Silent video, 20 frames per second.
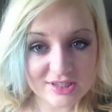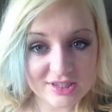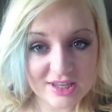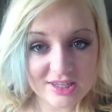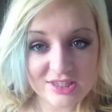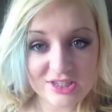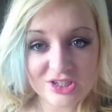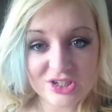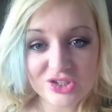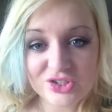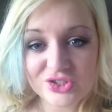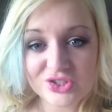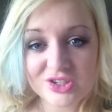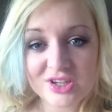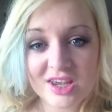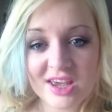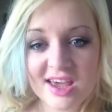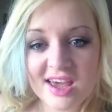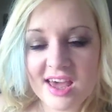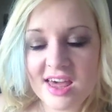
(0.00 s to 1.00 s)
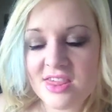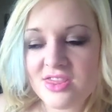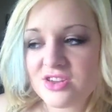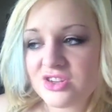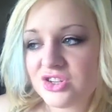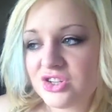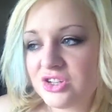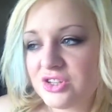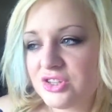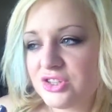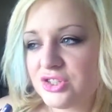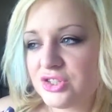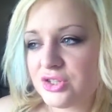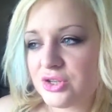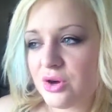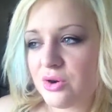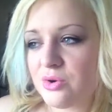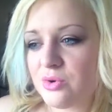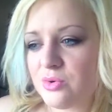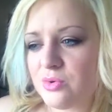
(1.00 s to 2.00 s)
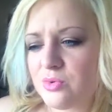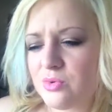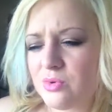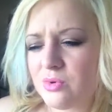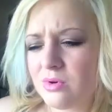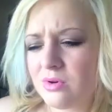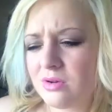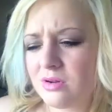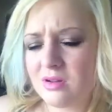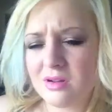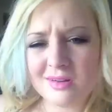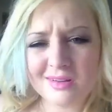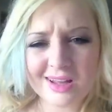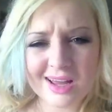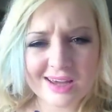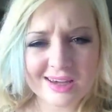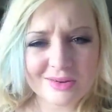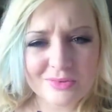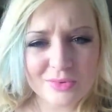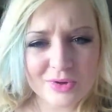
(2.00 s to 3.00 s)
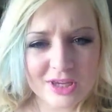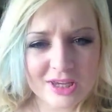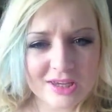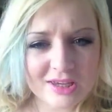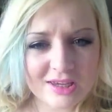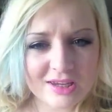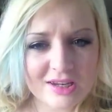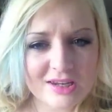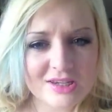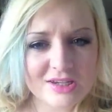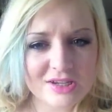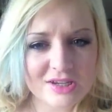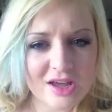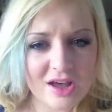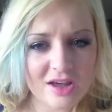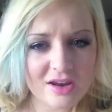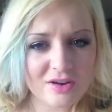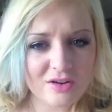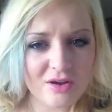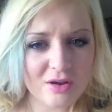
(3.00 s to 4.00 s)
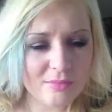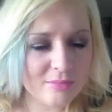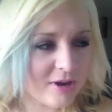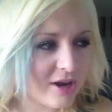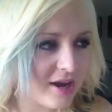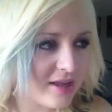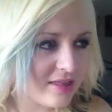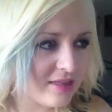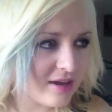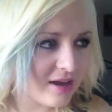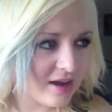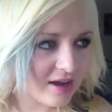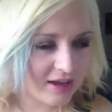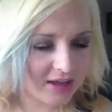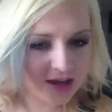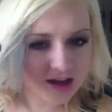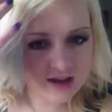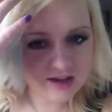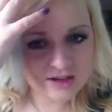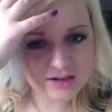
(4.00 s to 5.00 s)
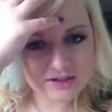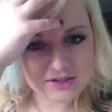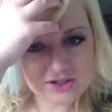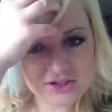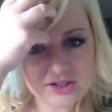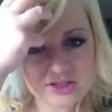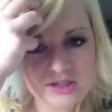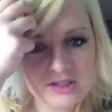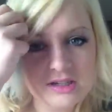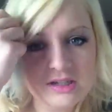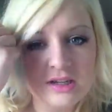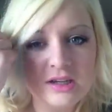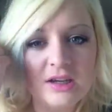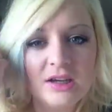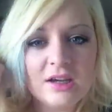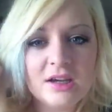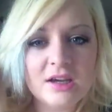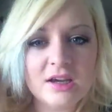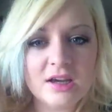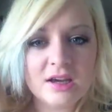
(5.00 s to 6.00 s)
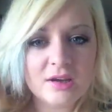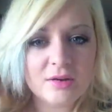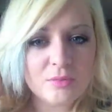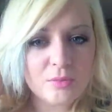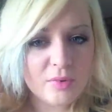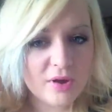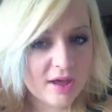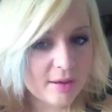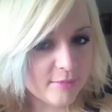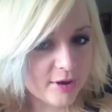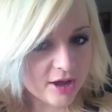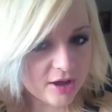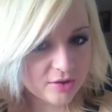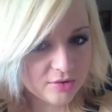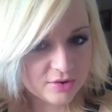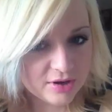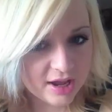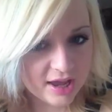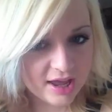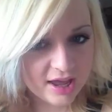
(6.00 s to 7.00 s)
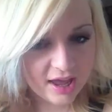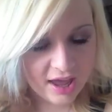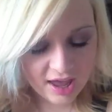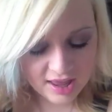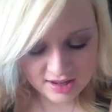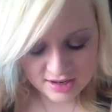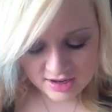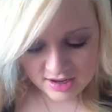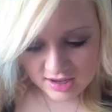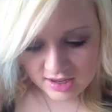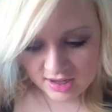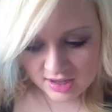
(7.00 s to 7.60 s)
That's just that's just so like weird to kind of comprehend that I can't just wear my own hair and